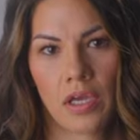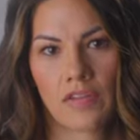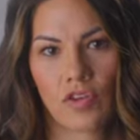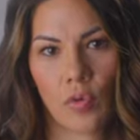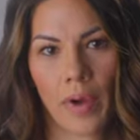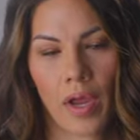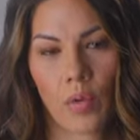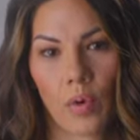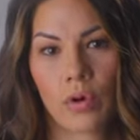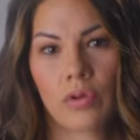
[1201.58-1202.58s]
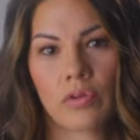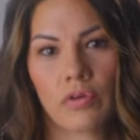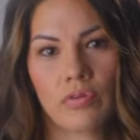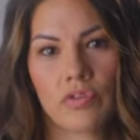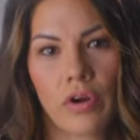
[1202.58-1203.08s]
And so my world
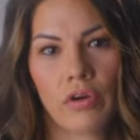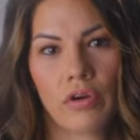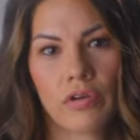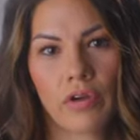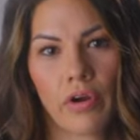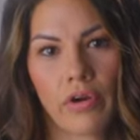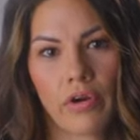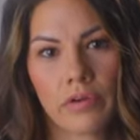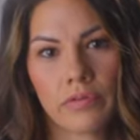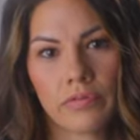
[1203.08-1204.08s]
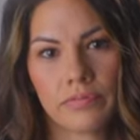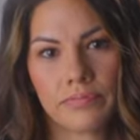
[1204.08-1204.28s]
grew darker and darker,